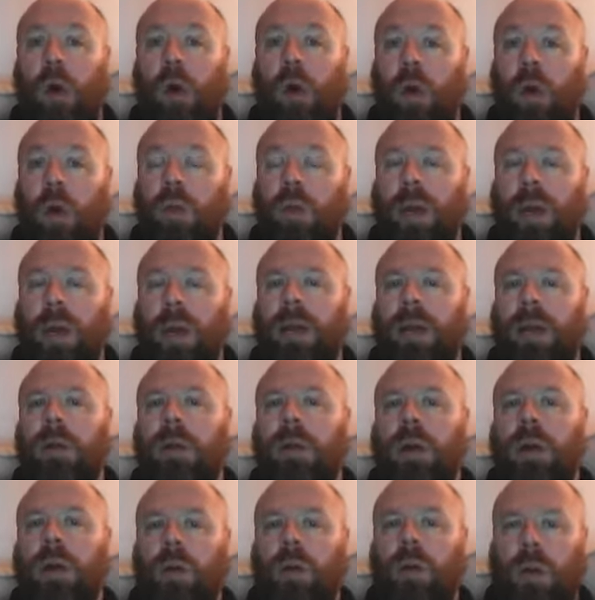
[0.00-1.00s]
All the
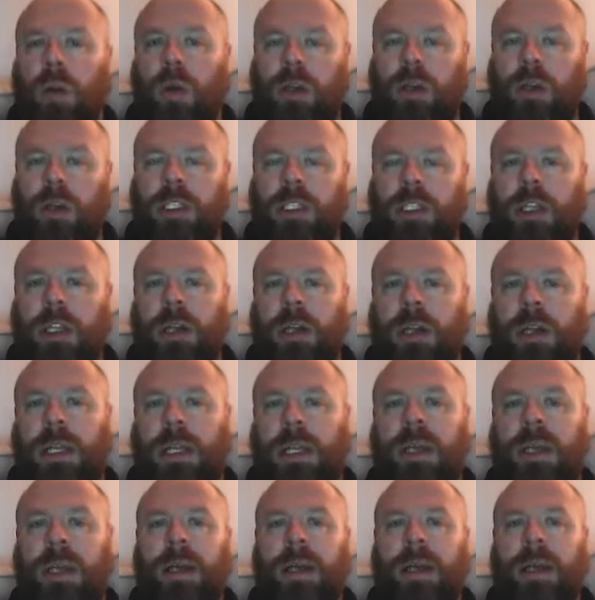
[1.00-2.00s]
while, we're going to start
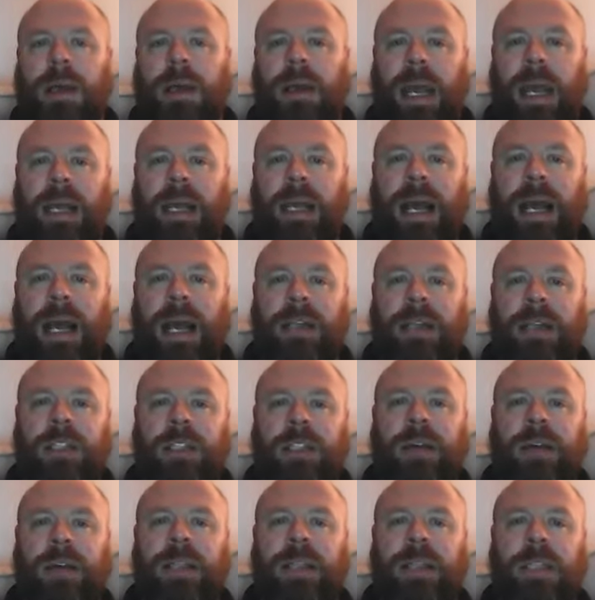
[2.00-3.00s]
to cast
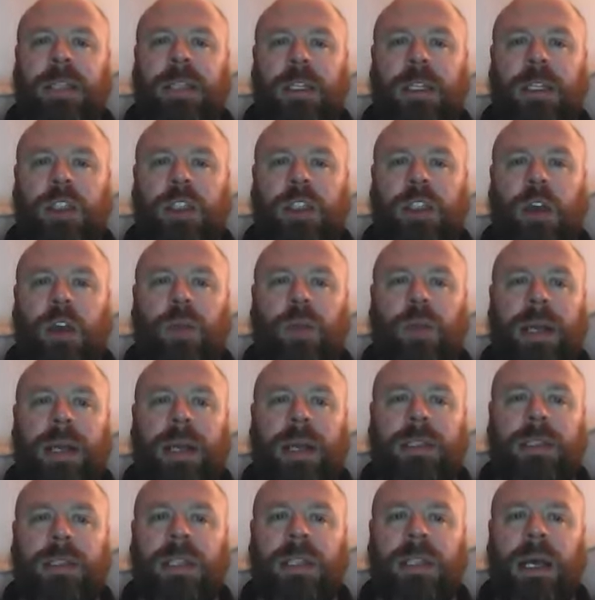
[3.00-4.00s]
our eyes to the
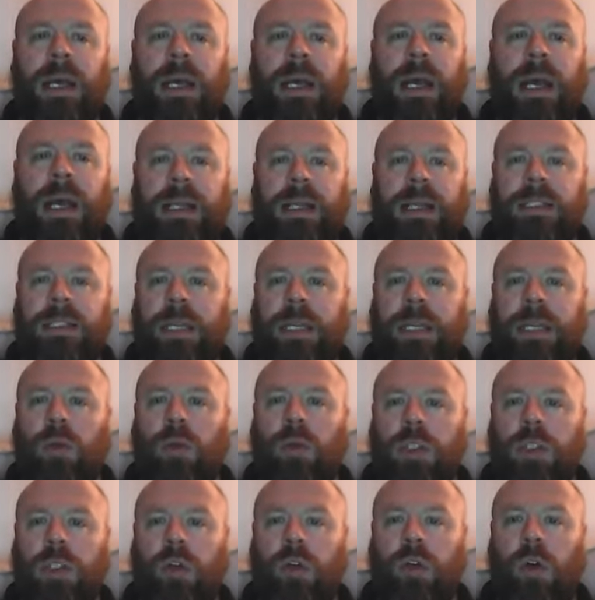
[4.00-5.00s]
southwest and see
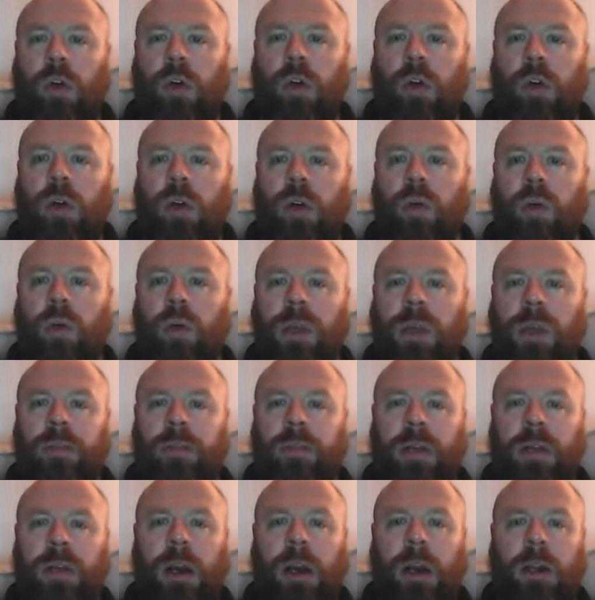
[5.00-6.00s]
what's going on with
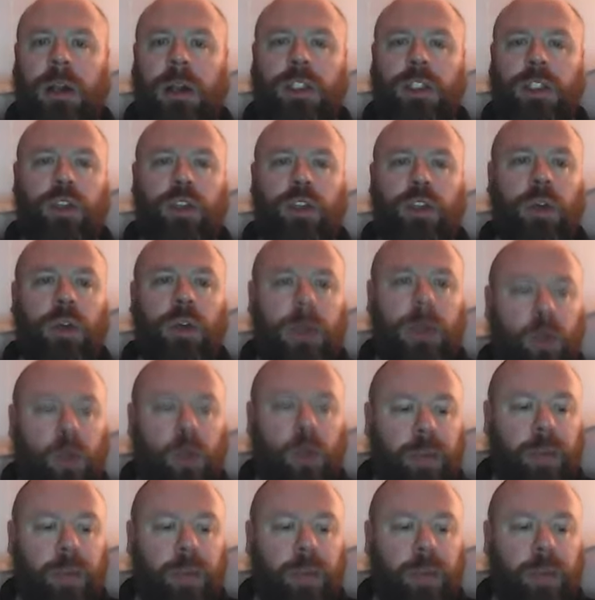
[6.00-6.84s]
regards to low